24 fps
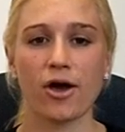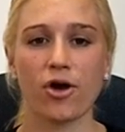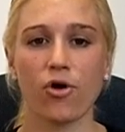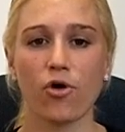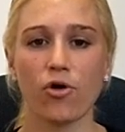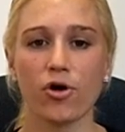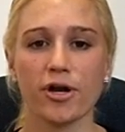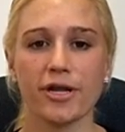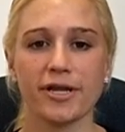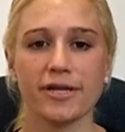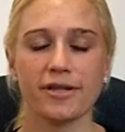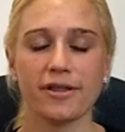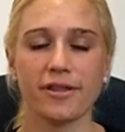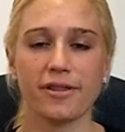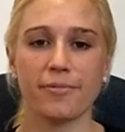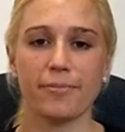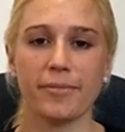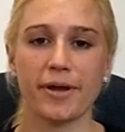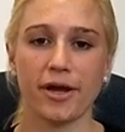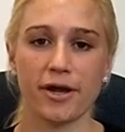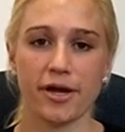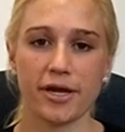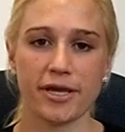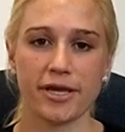According to the
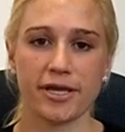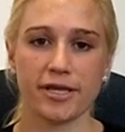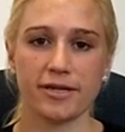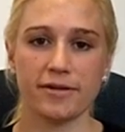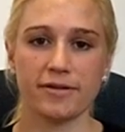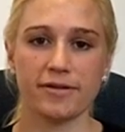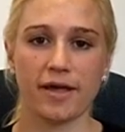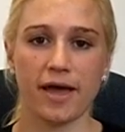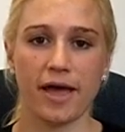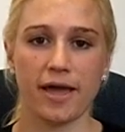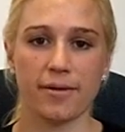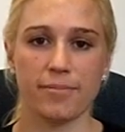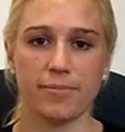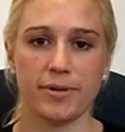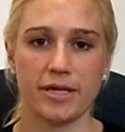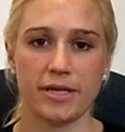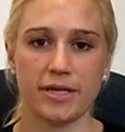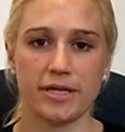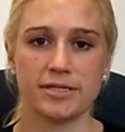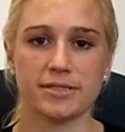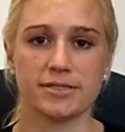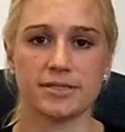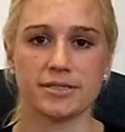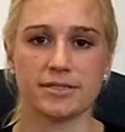American
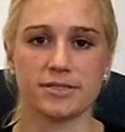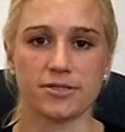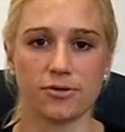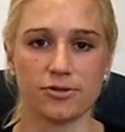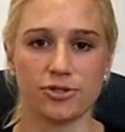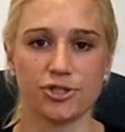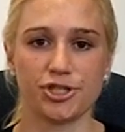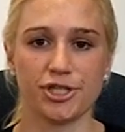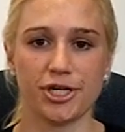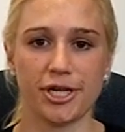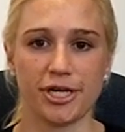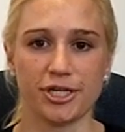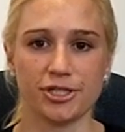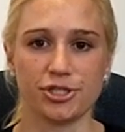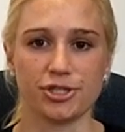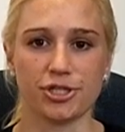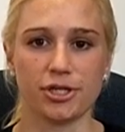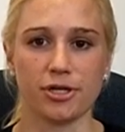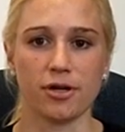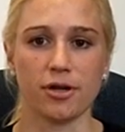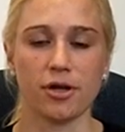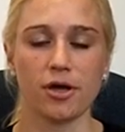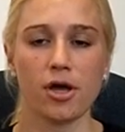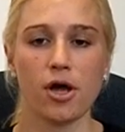Diabetes
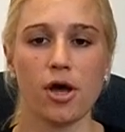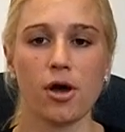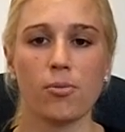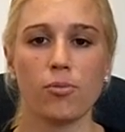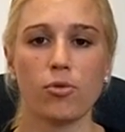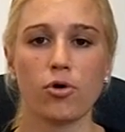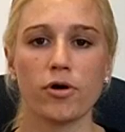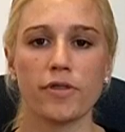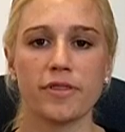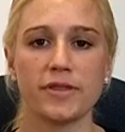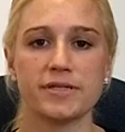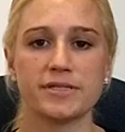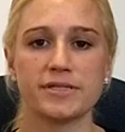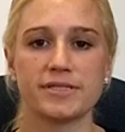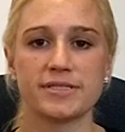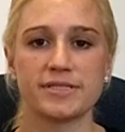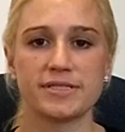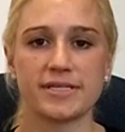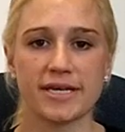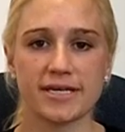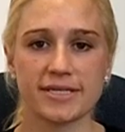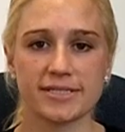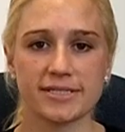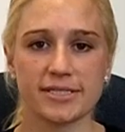Association, more than
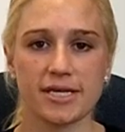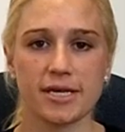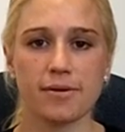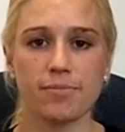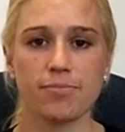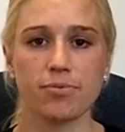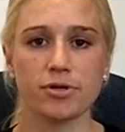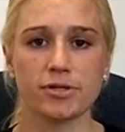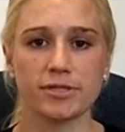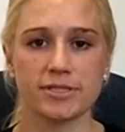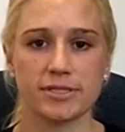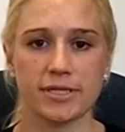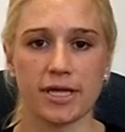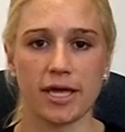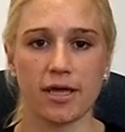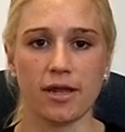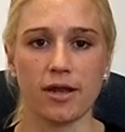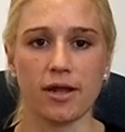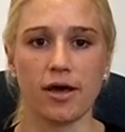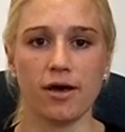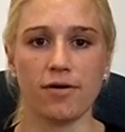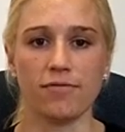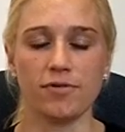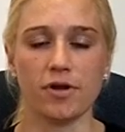
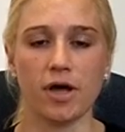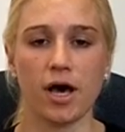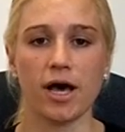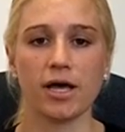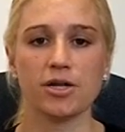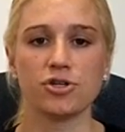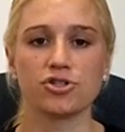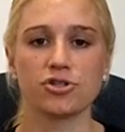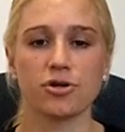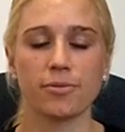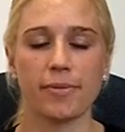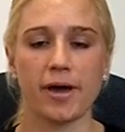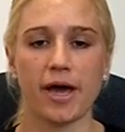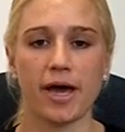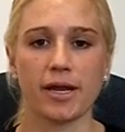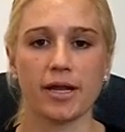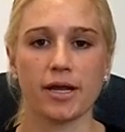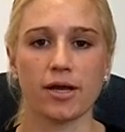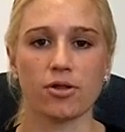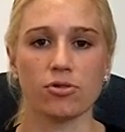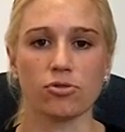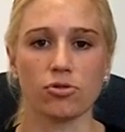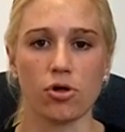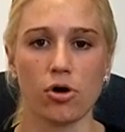60% of non
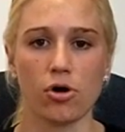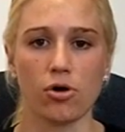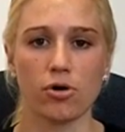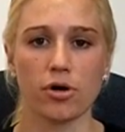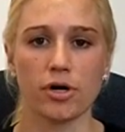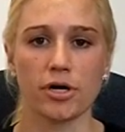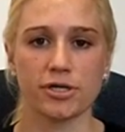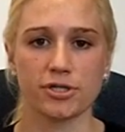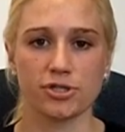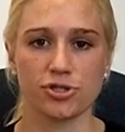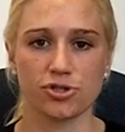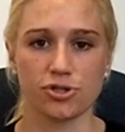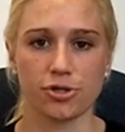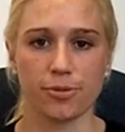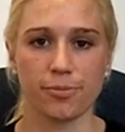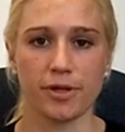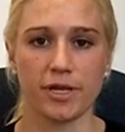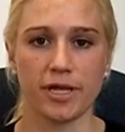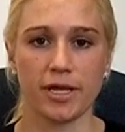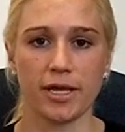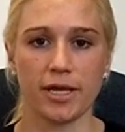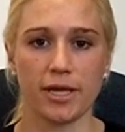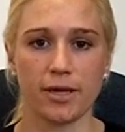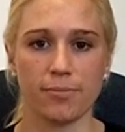traumatic lower
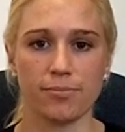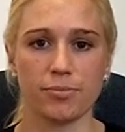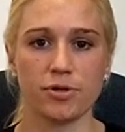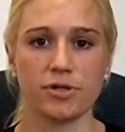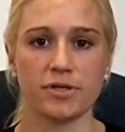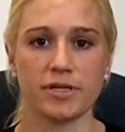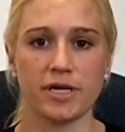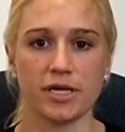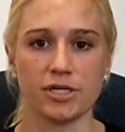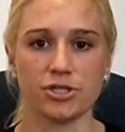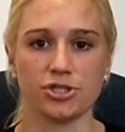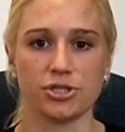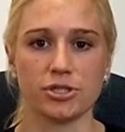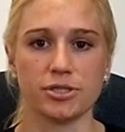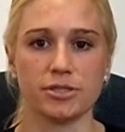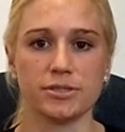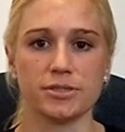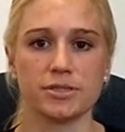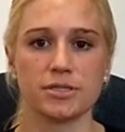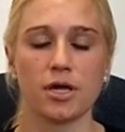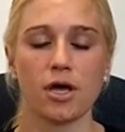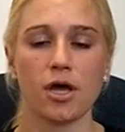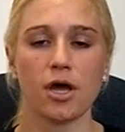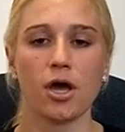extremity
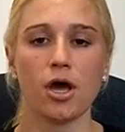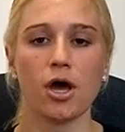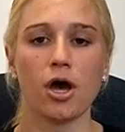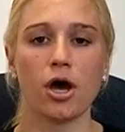amputations